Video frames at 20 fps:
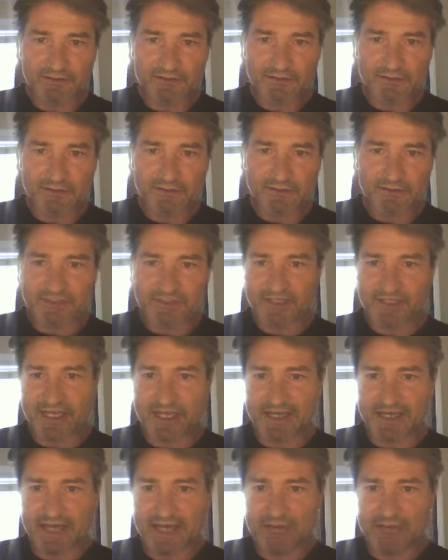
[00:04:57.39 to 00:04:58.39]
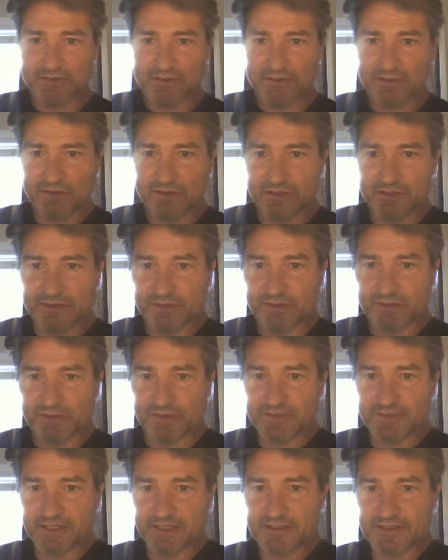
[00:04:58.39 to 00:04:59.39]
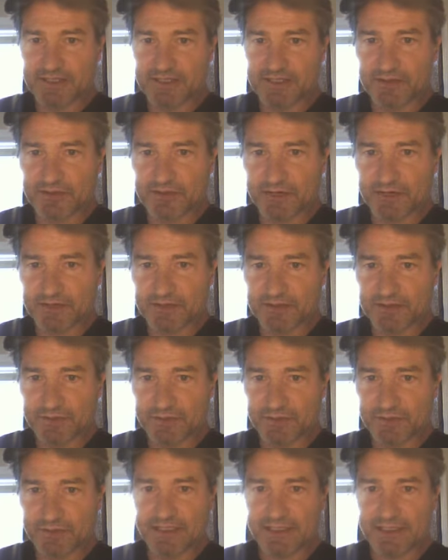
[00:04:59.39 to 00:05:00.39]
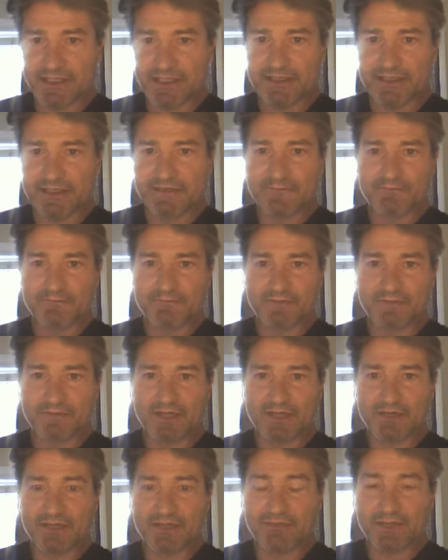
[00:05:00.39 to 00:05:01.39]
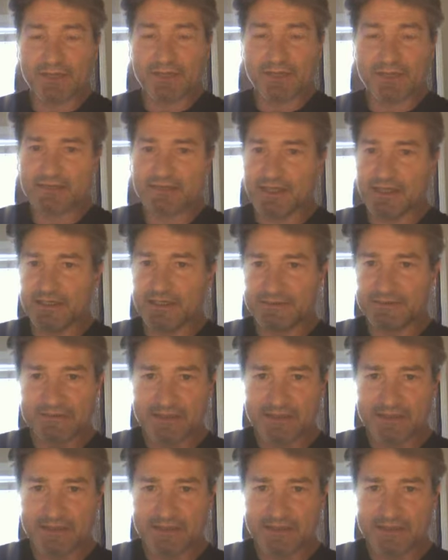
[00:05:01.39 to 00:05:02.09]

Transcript: but you can't absolutely prove that it's incorrect completely. I mean, based on